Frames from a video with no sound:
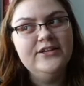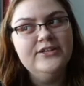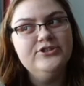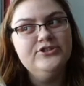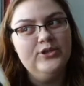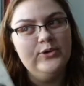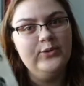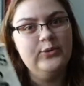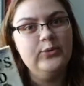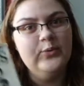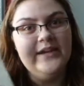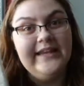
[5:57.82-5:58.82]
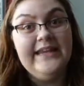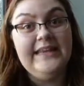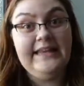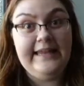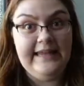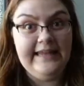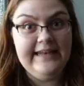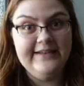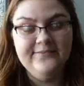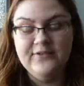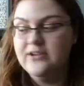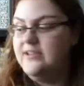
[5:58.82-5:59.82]
showed what he did
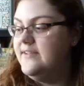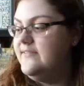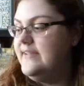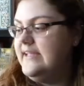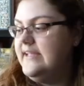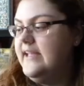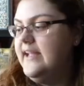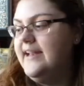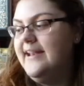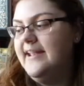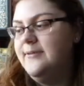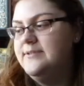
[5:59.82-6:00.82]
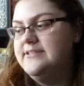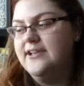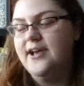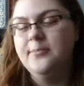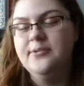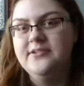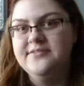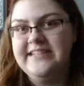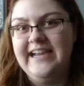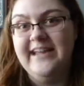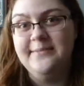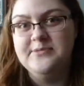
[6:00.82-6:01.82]
for a living, and it was a couple of
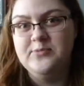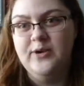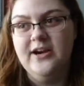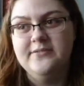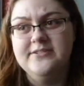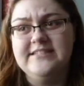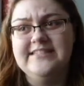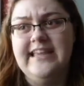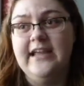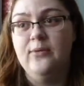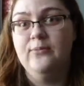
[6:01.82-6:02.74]
times where I was just like, I